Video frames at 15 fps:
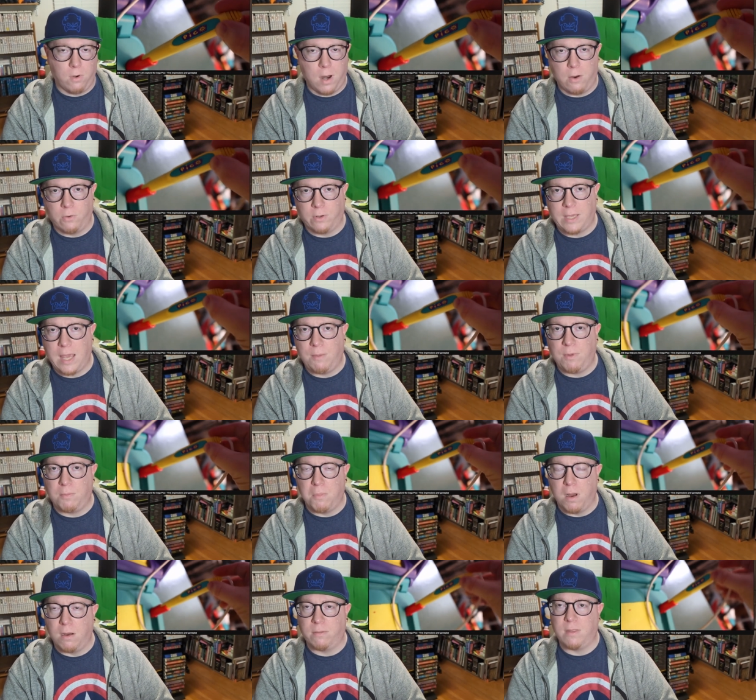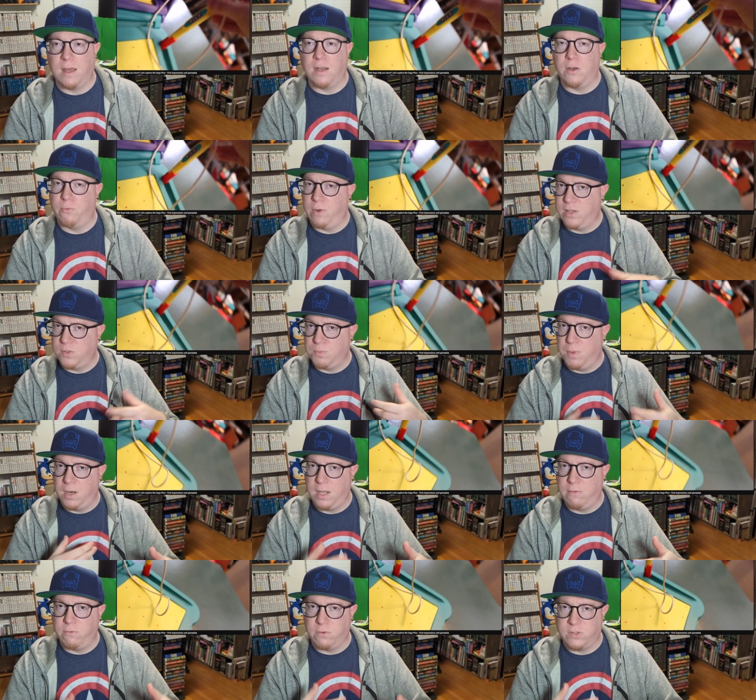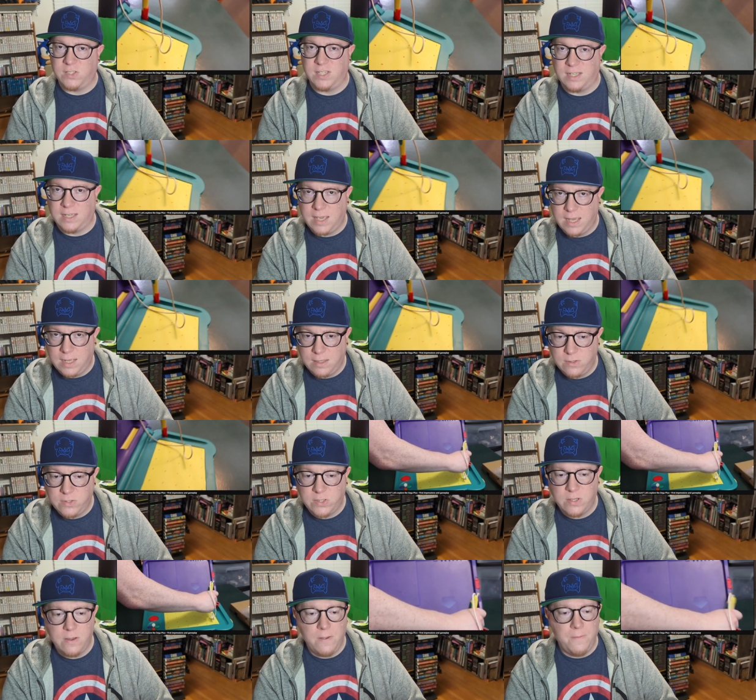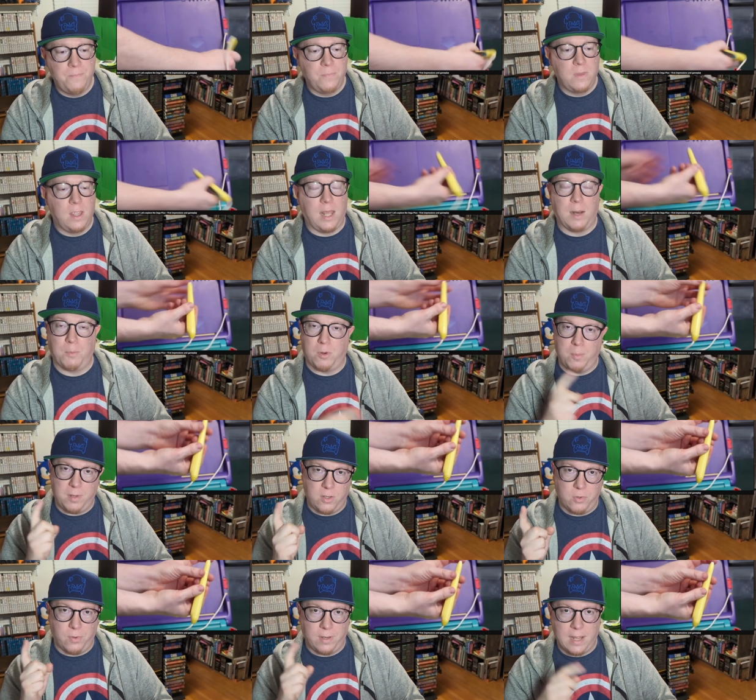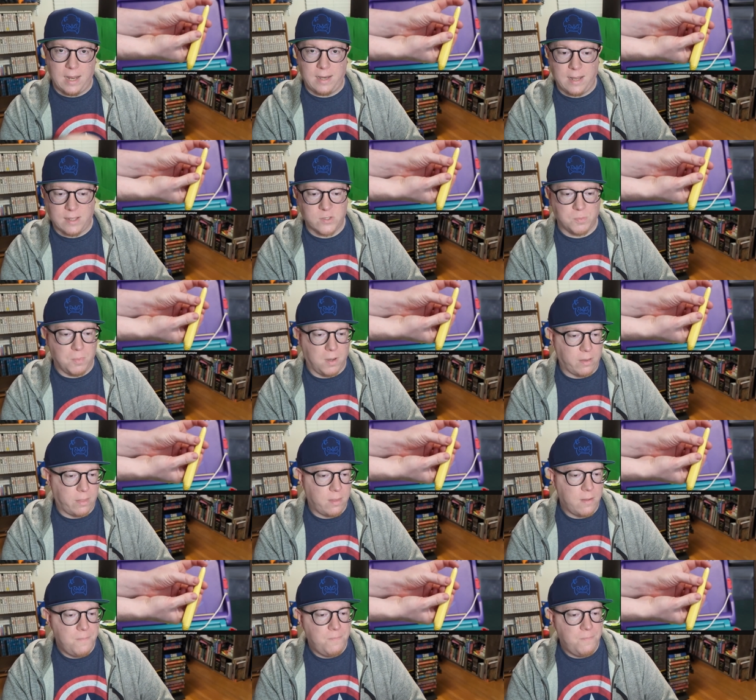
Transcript: hour gaming marathon to raise money for sick kids. And I'm going to be doing that next month.